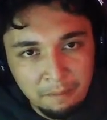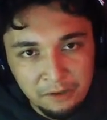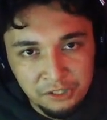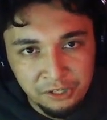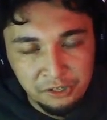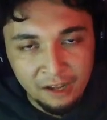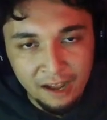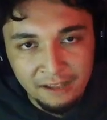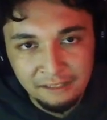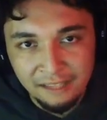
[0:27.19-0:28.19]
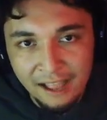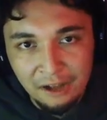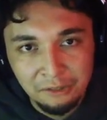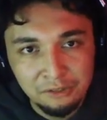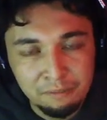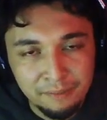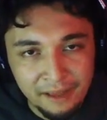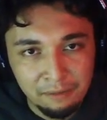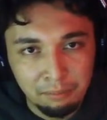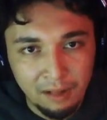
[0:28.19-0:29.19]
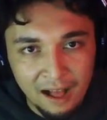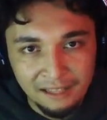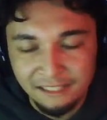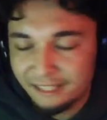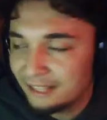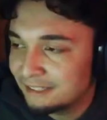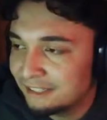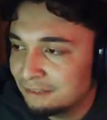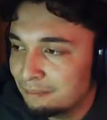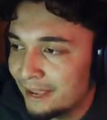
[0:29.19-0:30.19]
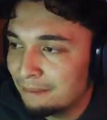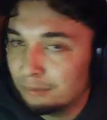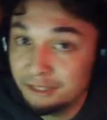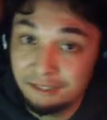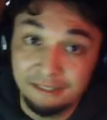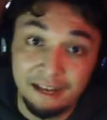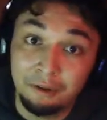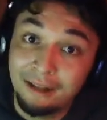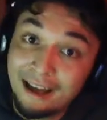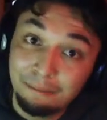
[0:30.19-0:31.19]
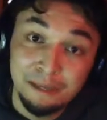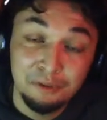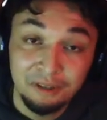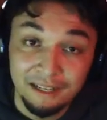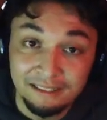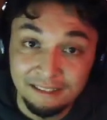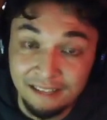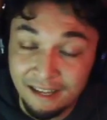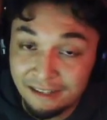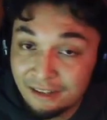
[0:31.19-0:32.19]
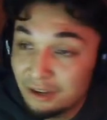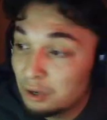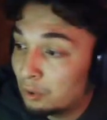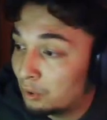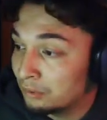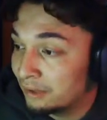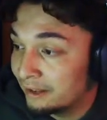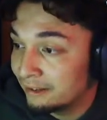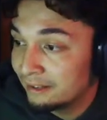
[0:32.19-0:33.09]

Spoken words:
to show you guys is how to better block against these man blitzes that a lot of people like to send online.